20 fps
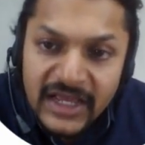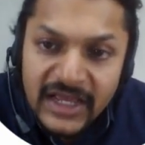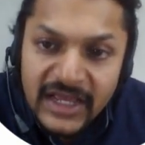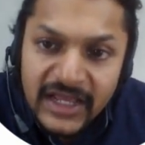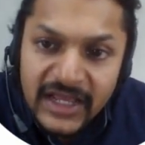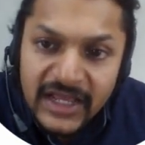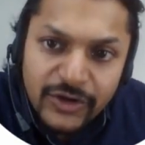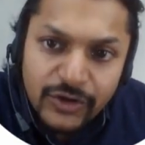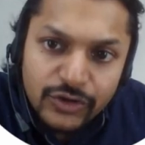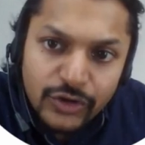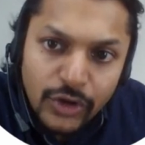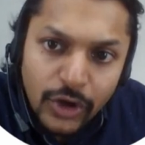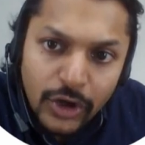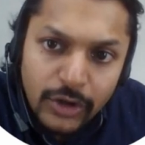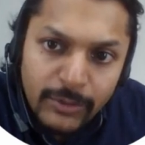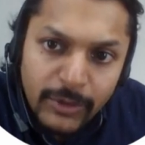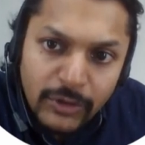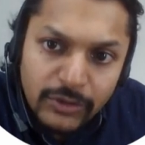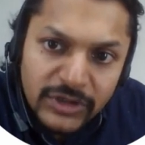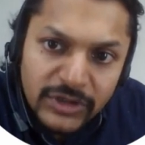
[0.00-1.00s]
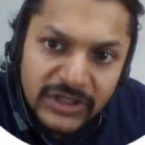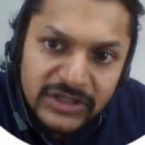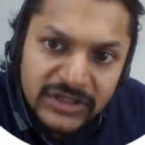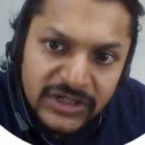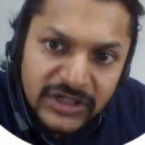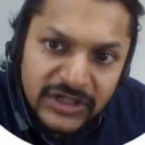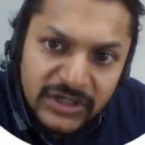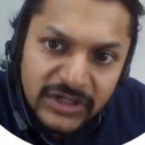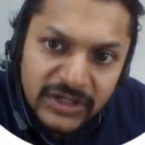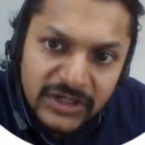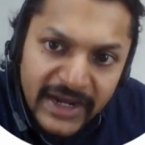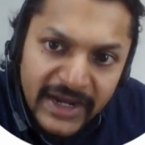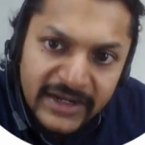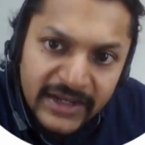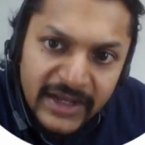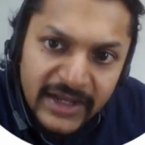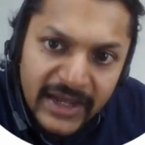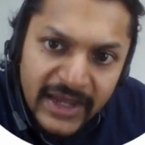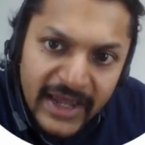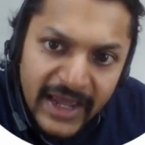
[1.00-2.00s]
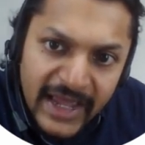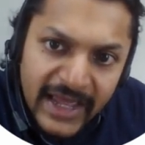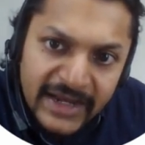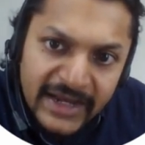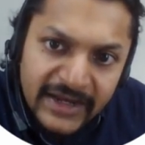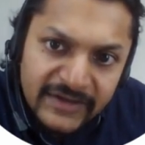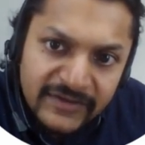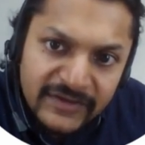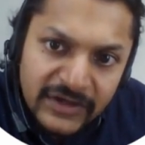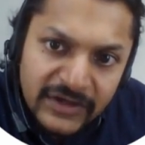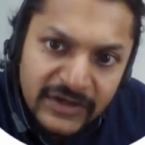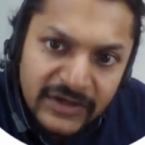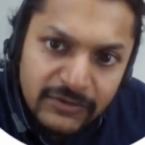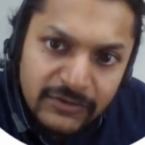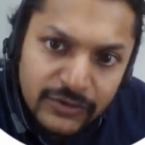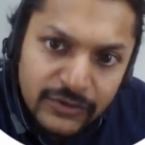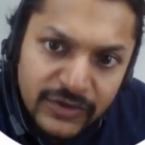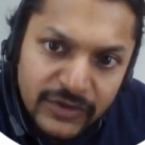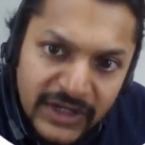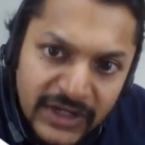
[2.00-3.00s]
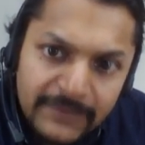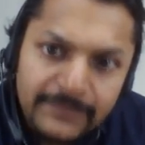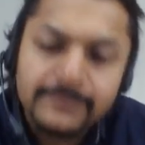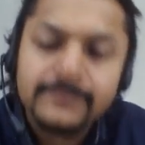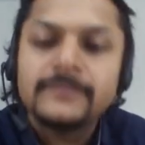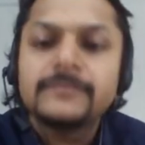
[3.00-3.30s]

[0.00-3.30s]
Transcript: Like you talk about the third bright, n is equal to 3.